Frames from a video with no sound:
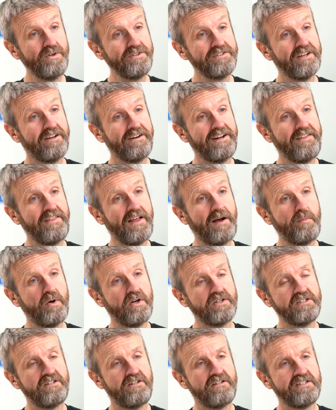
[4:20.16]
want to go down that
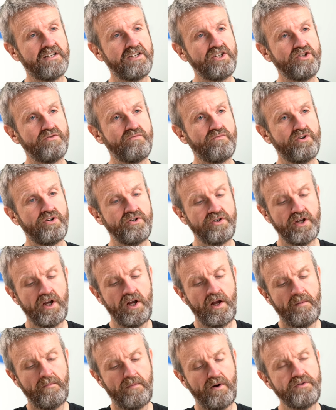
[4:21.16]
personalization route,
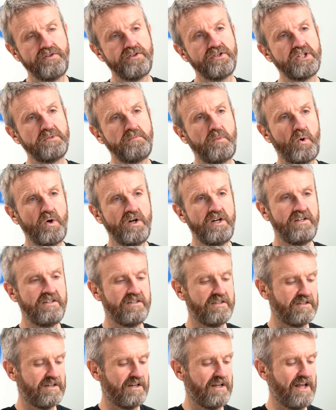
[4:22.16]
both the
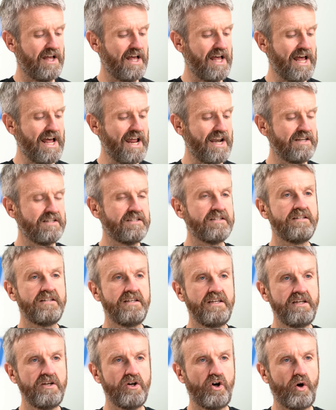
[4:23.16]
spoilers and
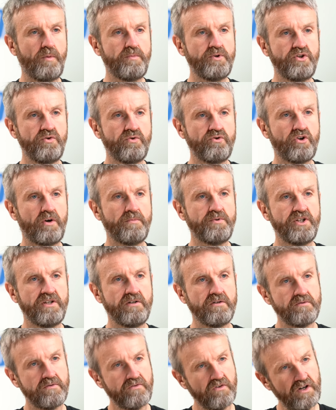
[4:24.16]
the optional drop
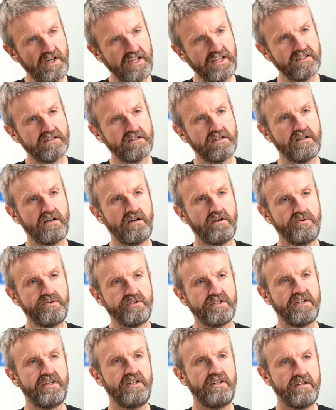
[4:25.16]
shields, we've got links to
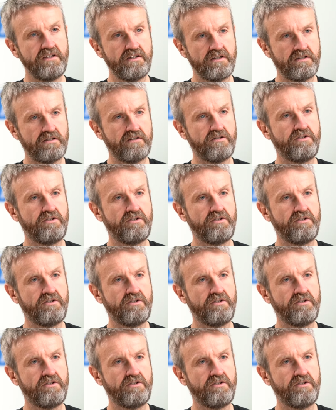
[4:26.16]
those in the